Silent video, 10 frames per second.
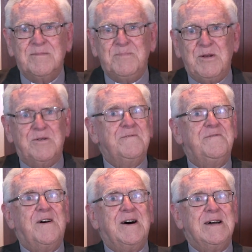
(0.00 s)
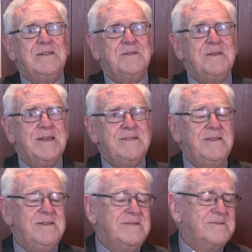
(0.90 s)
pillar of fire that led
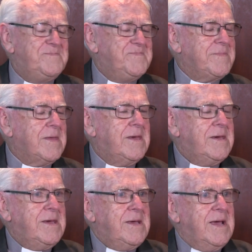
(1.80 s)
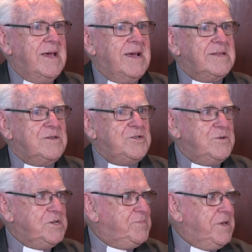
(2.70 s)
the
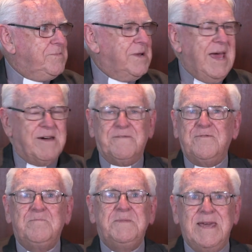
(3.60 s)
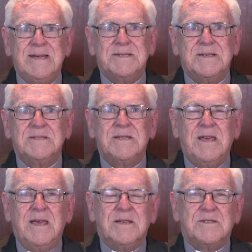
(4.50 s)
Jewish people out from the Exodus.
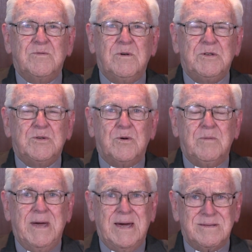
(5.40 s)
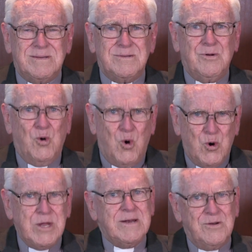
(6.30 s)
So when we talk about
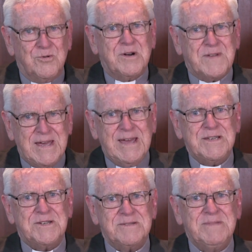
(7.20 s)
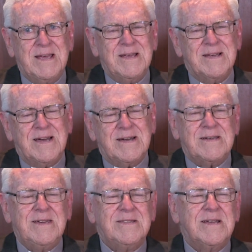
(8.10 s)
glory and glorification,
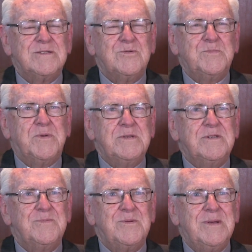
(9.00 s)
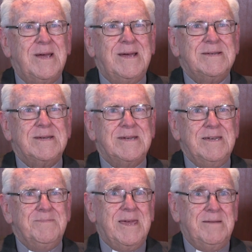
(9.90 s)
I think that's a good principle to
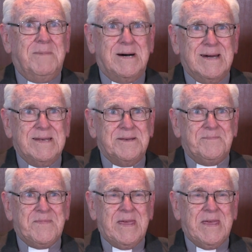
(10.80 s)
keep in mind.